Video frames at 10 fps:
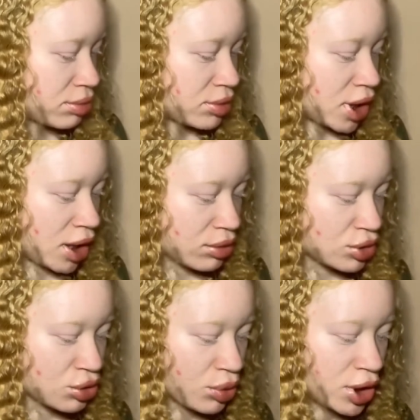you know,
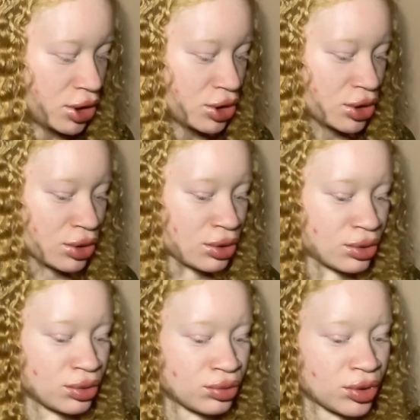
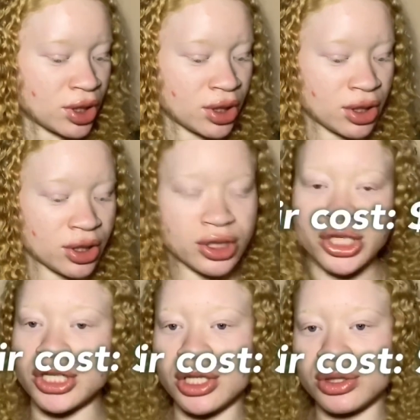
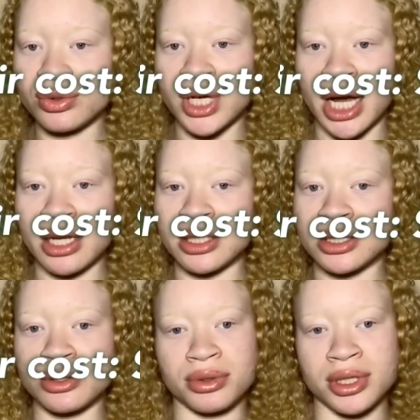
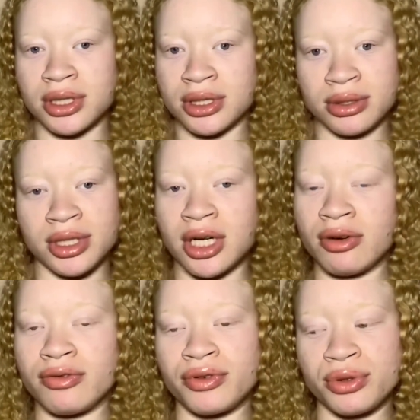$32 on a, you know,
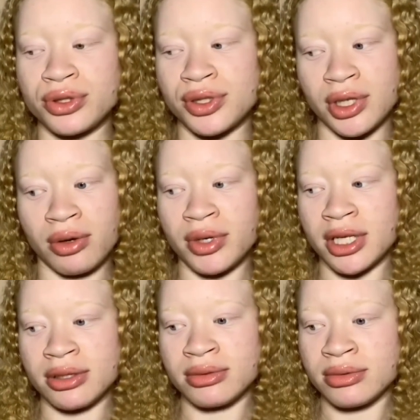full
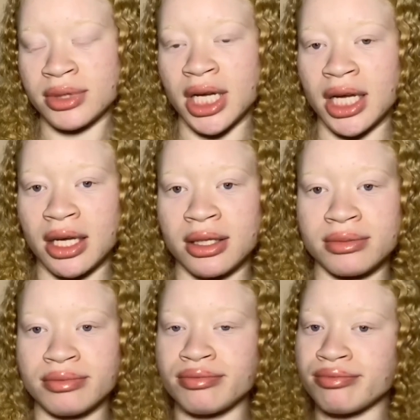sewing,
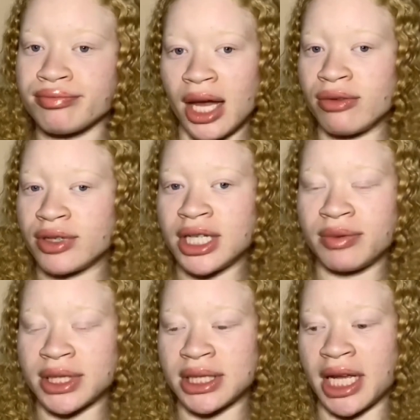and It really
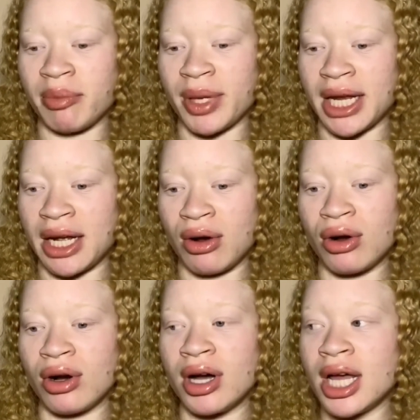wasn't that bad at
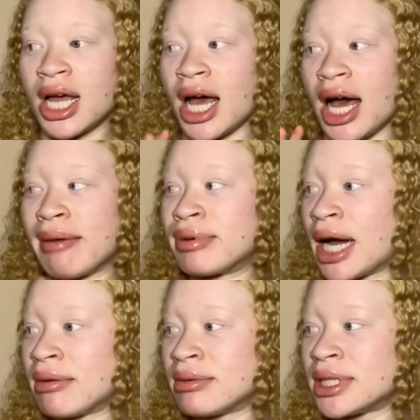all. I
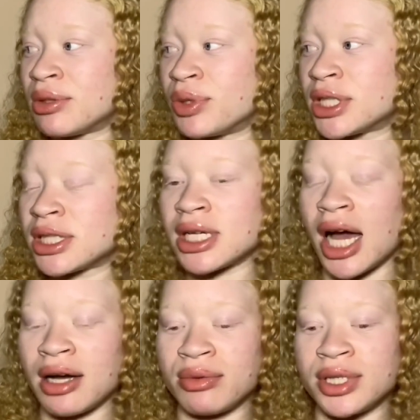probably wish
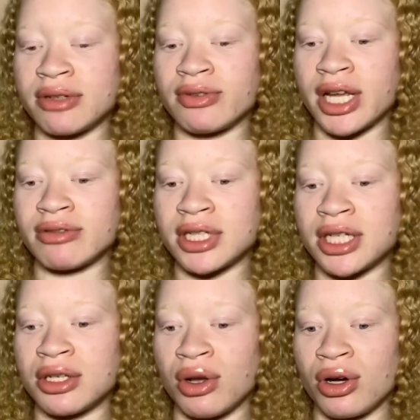I would have left it
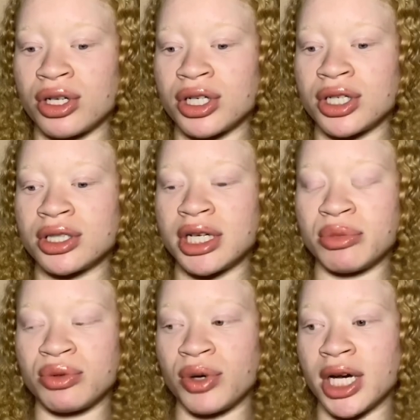in longer, number
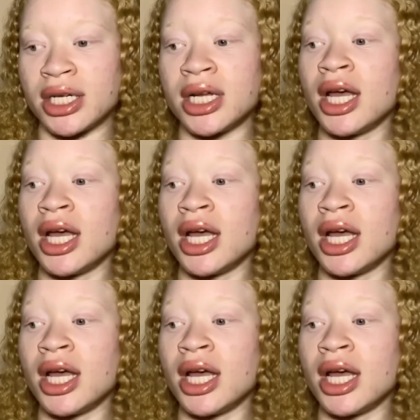one.